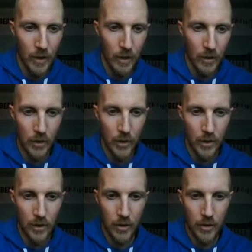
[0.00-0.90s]
And
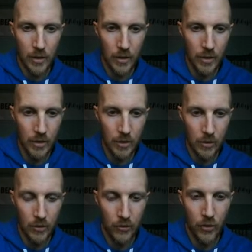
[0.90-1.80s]
then
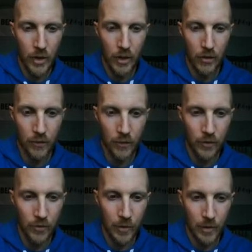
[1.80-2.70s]
I'll just do the x
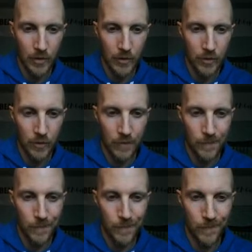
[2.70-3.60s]
first because
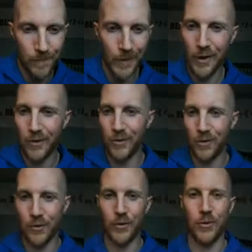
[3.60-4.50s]
x is
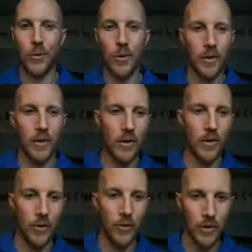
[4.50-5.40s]
the first coordinate that
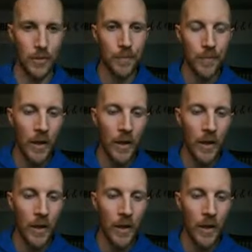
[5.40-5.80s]
shows up.